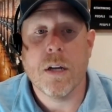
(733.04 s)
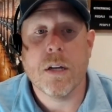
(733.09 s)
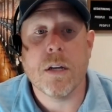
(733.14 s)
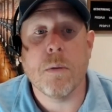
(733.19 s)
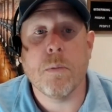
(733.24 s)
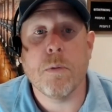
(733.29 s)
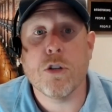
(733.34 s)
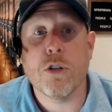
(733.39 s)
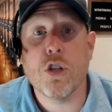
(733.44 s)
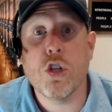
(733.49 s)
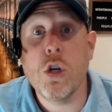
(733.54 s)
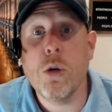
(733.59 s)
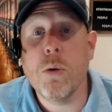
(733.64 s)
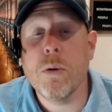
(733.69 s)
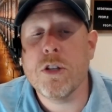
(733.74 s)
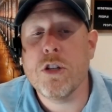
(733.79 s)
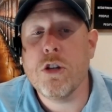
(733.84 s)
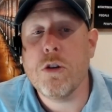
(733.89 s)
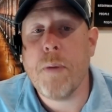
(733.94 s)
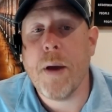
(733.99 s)
Number 2
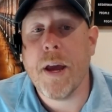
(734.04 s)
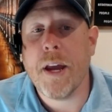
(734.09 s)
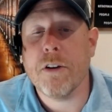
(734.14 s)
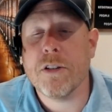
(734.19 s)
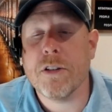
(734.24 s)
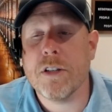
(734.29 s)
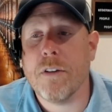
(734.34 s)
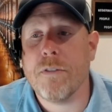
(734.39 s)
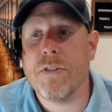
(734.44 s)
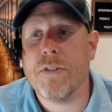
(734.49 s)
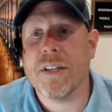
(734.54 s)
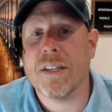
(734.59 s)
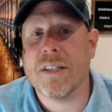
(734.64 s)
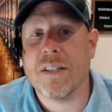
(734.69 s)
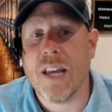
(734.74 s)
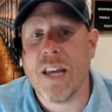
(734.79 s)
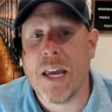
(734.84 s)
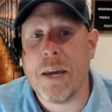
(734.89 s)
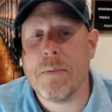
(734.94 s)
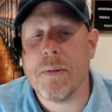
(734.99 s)
is you pay yourself the
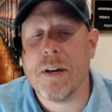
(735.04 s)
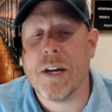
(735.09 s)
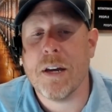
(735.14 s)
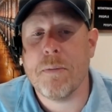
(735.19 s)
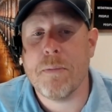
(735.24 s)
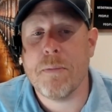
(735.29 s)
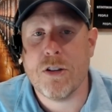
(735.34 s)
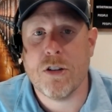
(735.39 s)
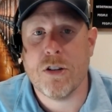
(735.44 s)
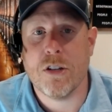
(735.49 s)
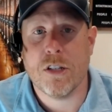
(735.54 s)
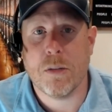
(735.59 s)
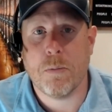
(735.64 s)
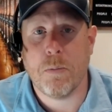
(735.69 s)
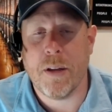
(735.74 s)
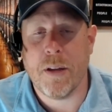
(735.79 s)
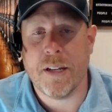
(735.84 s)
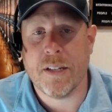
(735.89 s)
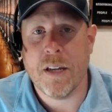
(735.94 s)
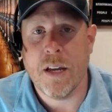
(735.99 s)
same commission
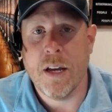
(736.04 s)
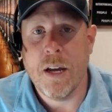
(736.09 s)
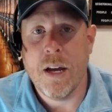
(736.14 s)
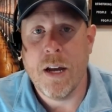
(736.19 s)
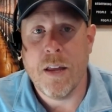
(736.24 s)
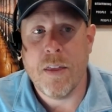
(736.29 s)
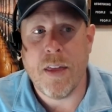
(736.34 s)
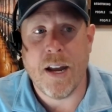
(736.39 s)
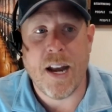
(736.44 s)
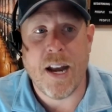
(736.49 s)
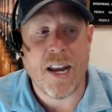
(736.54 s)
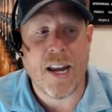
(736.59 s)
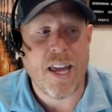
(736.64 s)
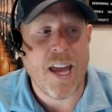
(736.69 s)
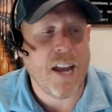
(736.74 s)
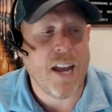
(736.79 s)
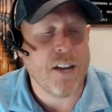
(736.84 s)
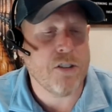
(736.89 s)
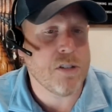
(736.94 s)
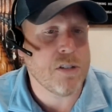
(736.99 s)
split that any
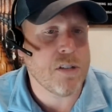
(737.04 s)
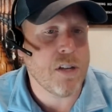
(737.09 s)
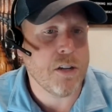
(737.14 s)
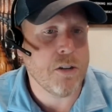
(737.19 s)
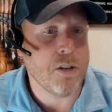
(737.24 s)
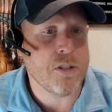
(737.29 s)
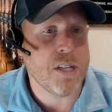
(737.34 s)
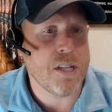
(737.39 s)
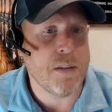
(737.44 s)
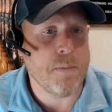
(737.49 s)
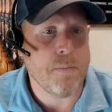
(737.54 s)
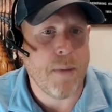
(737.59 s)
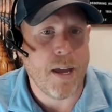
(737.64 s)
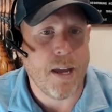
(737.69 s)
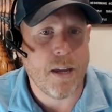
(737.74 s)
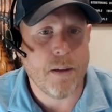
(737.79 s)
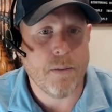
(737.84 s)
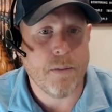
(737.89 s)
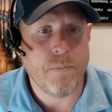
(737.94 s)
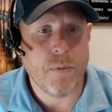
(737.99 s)
agents on your team
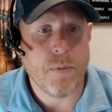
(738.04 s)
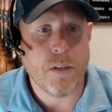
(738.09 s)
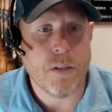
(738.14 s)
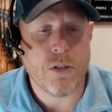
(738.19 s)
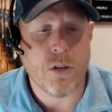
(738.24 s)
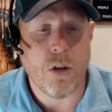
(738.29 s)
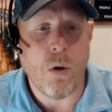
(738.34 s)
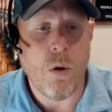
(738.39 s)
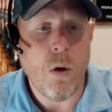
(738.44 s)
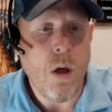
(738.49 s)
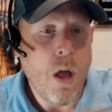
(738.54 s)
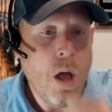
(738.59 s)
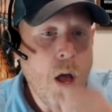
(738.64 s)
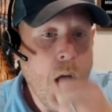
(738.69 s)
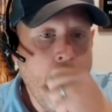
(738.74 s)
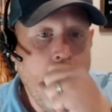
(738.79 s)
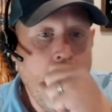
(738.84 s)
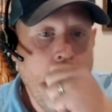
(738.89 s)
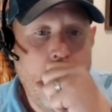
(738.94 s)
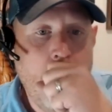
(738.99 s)
make. So
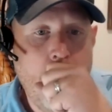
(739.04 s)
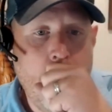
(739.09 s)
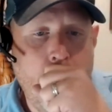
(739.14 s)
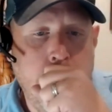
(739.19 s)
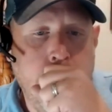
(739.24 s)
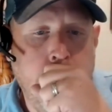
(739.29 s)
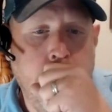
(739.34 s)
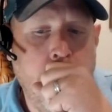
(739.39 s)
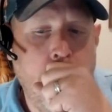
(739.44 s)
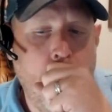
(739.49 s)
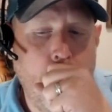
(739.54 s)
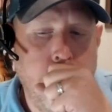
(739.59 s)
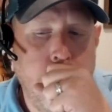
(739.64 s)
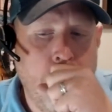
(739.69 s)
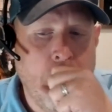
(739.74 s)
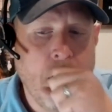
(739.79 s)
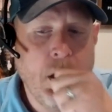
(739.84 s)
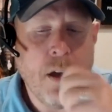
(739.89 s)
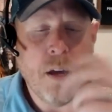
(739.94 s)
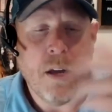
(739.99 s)

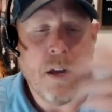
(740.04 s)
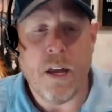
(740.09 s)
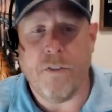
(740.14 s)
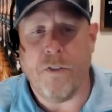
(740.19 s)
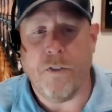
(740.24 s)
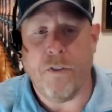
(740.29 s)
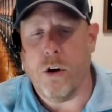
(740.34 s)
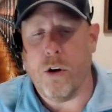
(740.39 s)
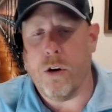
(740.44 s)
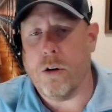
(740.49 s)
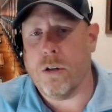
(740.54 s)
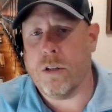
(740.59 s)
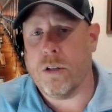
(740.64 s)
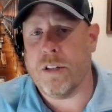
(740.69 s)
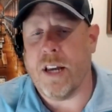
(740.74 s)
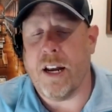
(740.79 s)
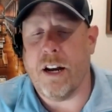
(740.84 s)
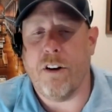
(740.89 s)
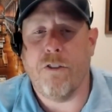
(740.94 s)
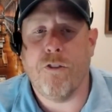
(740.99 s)
if you're
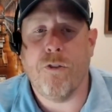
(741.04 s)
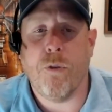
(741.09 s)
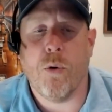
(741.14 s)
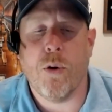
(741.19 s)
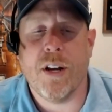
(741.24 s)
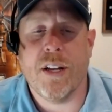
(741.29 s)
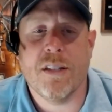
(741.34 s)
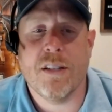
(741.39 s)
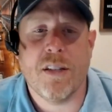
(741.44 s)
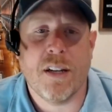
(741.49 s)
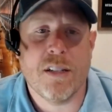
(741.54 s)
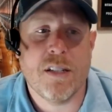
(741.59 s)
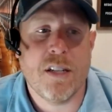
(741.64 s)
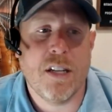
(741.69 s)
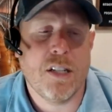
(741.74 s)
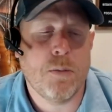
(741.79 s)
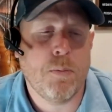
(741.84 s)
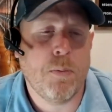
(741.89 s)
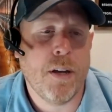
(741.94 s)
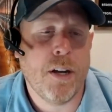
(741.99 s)
saying a
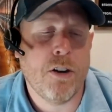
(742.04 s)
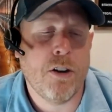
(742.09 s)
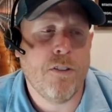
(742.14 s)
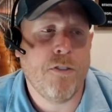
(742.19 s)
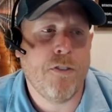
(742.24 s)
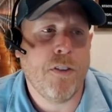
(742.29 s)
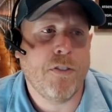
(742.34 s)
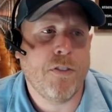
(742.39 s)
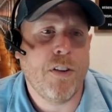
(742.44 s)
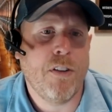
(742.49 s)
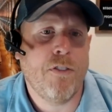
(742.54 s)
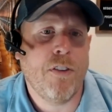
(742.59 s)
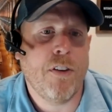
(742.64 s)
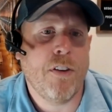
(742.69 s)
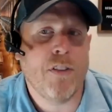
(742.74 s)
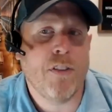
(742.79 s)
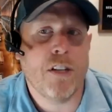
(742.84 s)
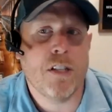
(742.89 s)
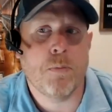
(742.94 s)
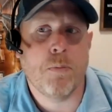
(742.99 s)
40-60 split or a
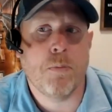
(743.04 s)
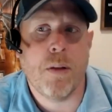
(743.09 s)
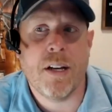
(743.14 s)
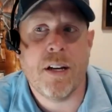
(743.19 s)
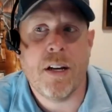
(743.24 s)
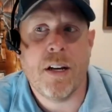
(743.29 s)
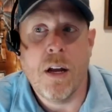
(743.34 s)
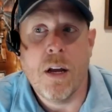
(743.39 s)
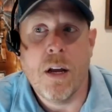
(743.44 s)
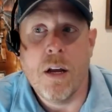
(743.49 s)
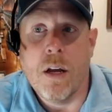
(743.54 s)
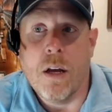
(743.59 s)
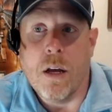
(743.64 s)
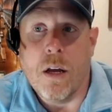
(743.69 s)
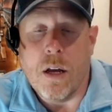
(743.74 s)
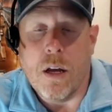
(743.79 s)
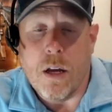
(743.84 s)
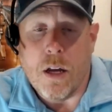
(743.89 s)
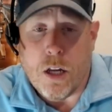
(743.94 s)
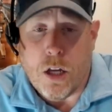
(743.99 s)
50-50 split,
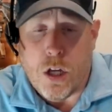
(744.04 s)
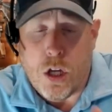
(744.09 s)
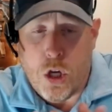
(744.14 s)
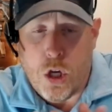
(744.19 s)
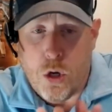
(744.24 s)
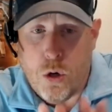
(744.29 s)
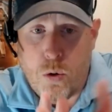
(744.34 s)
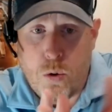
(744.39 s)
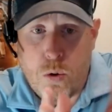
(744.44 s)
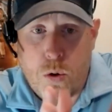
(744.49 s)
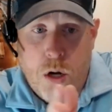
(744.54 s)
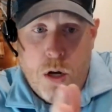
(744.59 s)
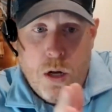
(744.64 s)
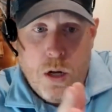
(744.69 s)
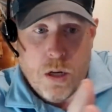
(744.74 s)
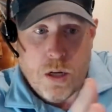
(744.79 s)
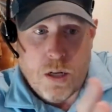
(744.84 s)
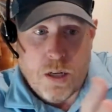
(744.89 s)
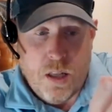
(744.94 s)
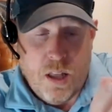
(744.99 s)

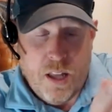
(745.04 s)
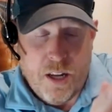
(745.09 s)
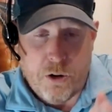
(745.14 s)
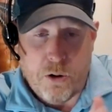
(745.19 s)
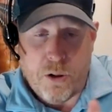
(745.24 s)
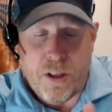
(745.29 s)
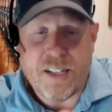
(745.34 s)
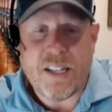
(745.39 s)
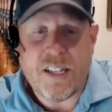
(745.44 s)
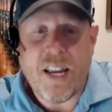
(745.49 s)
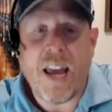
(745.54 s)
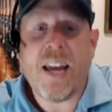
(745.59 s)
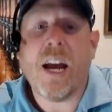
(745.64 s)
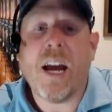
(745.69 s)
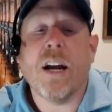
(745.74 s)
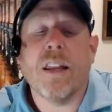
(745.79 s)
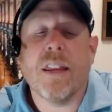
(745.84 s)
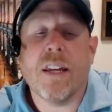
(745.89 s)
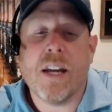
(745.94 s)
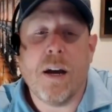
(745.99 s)
you literally take
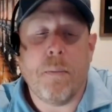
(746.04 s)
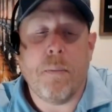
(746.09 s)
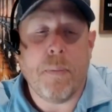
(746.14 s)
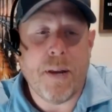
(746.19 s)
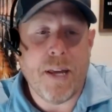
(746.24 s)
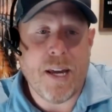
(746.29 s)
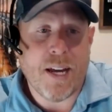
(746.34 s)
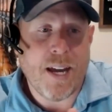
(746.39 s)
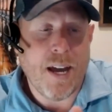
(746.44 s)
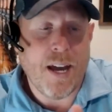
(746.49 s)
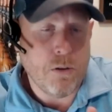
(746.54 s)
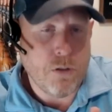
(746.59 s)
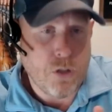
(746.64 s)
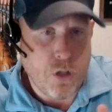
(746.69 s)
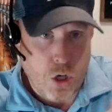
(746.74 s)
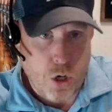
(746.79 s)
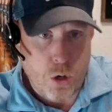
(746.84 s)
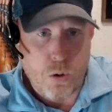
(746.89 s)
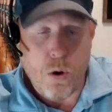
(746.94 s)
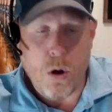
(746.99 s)
out of the company account
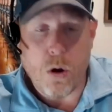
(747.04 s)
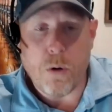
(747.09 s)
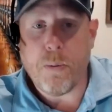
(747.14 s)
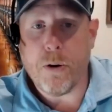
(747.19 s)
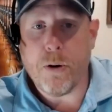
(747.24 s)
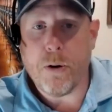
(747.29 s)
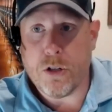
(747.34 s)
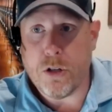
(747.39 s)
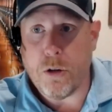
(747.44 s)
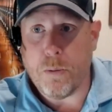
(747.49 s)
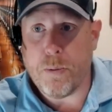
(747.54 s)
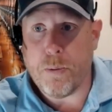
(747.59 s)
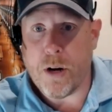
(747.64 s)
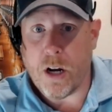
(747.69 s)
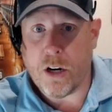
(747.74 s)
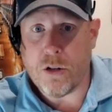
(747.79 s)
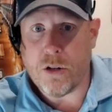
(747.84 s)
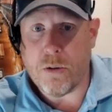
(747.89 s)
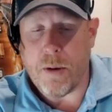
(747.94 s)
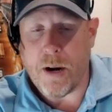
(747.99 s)
your own personal
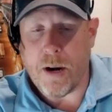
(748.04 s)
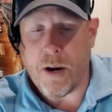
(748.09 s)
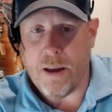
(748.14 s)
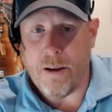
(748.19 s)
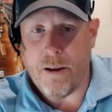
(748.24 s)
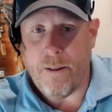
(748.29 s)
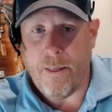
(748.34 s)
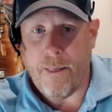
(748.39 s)
production money.